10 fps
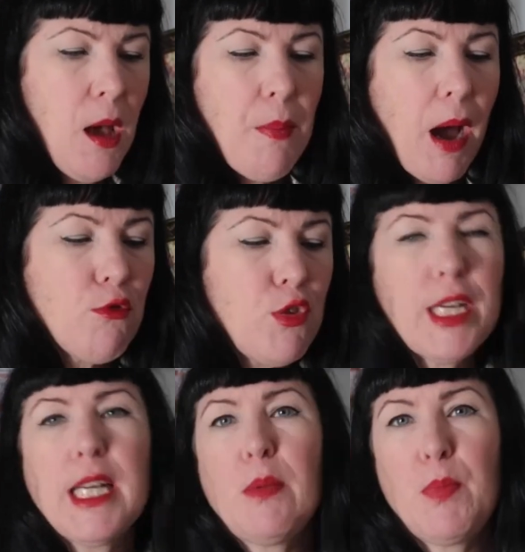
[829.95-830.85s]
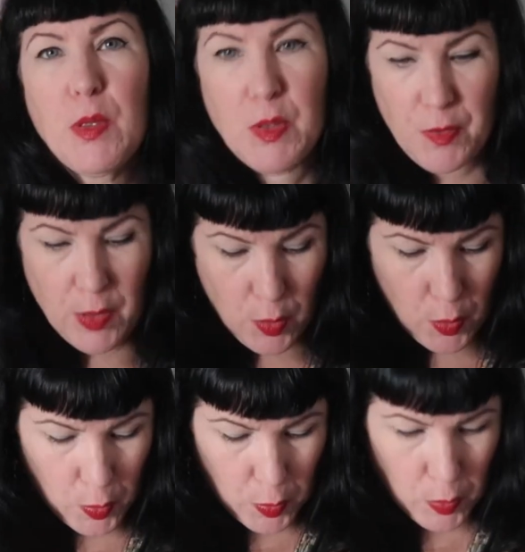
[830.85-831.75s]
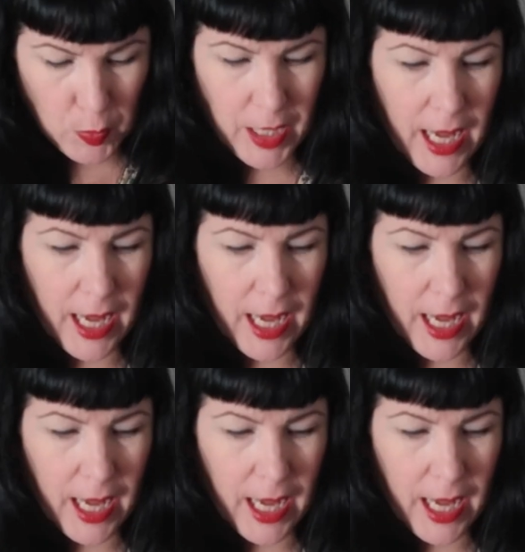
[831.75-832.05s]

but really beautiful and cool,